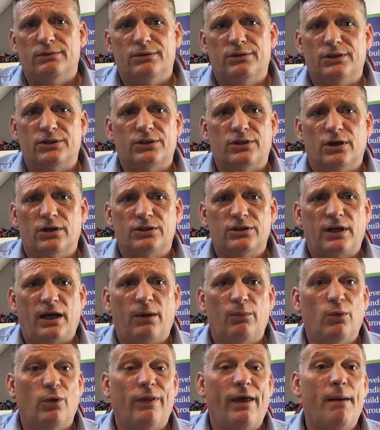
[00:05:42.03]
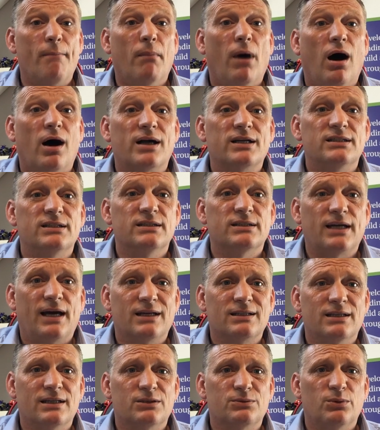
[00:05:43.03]
discuss what their marketing
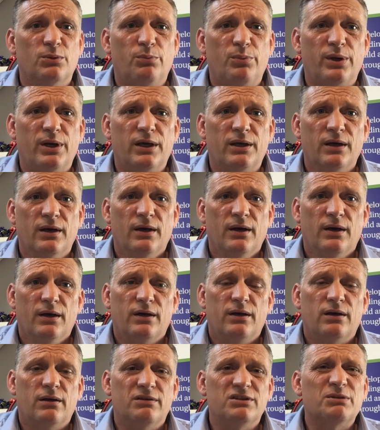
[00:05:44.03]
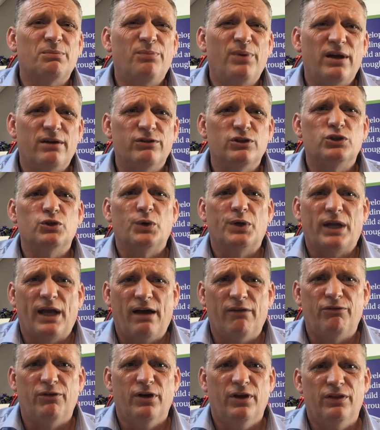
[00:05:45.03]
tactics will be. You know, it's a bit of a joint
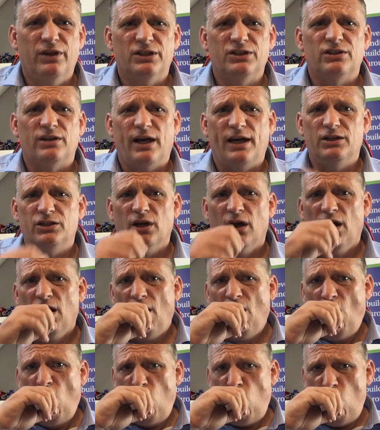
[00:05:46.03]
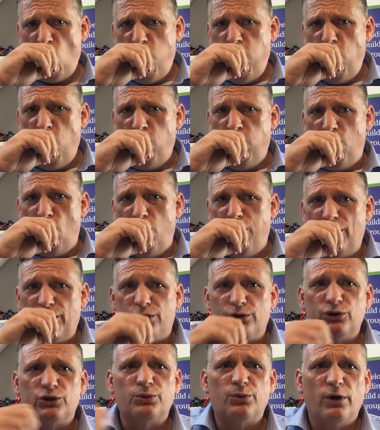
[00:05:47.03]
effort at this stage.
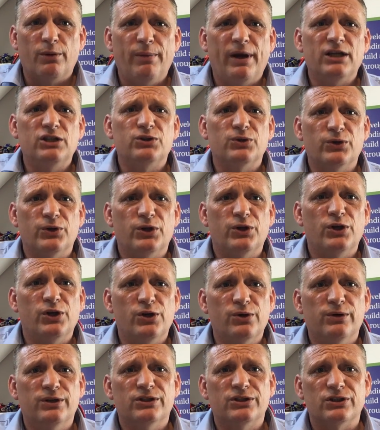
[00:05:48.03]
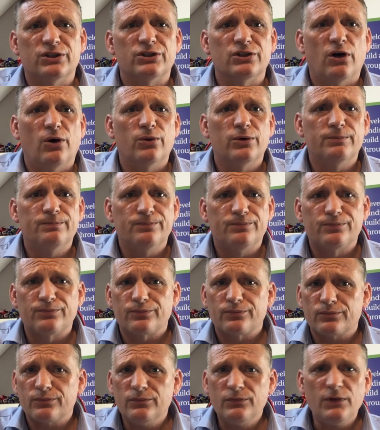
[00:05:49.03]
You just want to make sure that the units are sold.
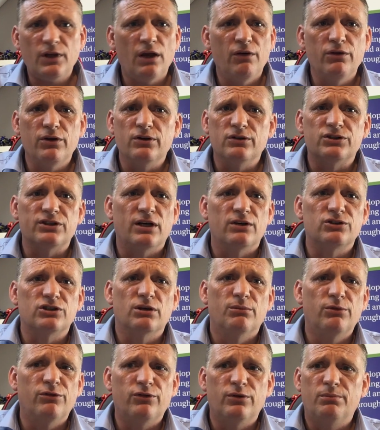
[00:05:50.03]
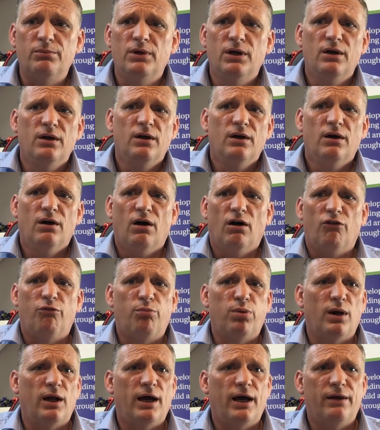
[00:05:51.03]
You can sell some of them off
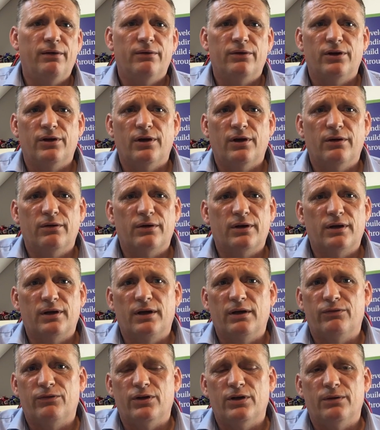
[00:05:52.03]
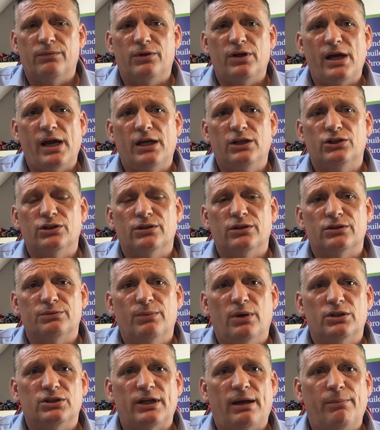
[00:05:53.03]
plan. You know, give the agent as
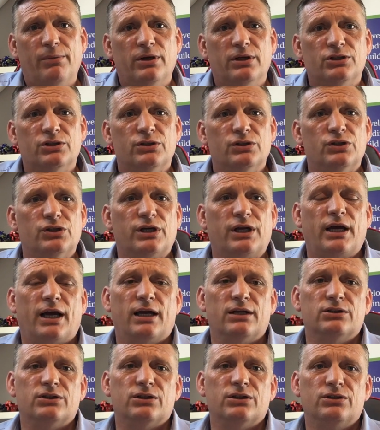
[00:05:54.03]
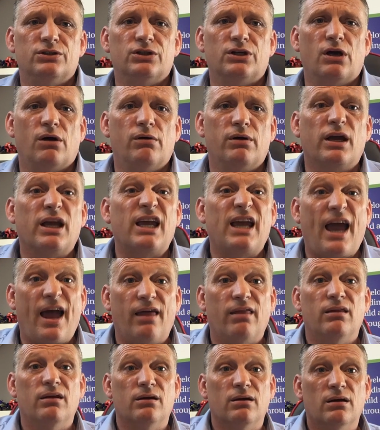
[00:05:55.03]
much ammunition as you can to go and
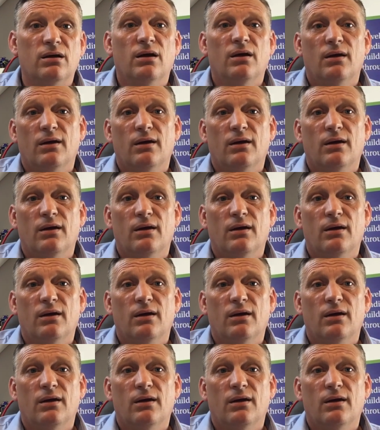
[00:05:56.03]
get the